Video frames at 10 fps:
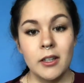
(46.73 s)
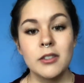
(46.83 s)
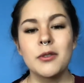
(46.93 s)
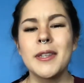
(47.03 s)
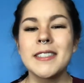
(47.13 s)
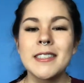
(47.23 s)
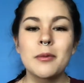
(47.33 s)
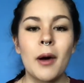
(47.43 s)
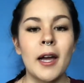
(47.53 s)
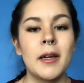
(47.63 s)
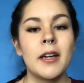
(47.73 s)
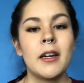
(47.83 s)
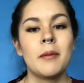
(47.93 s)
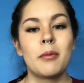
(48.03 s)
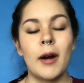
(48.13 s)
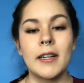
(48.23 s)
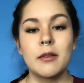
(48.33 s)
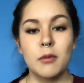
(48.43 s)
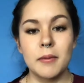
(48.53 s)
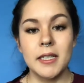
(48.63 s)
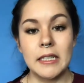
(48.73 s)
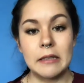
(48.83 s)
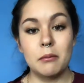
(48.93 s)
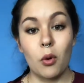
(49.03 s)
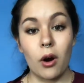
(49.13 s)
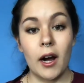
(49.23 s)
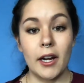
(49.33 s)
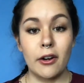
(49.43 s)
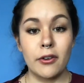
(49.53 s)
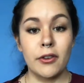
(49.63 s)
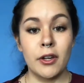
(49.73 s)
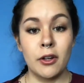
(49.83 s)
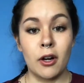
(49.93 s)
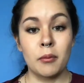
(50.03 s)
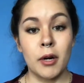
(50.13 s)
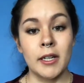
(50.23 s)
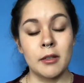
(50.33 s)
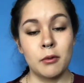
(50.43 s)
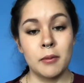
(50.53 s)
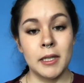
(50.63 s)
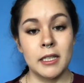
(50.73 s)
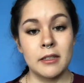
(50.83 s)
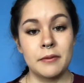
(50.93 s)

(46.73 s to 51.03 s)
So this is why pregnant women need more iron than non-pregnant women.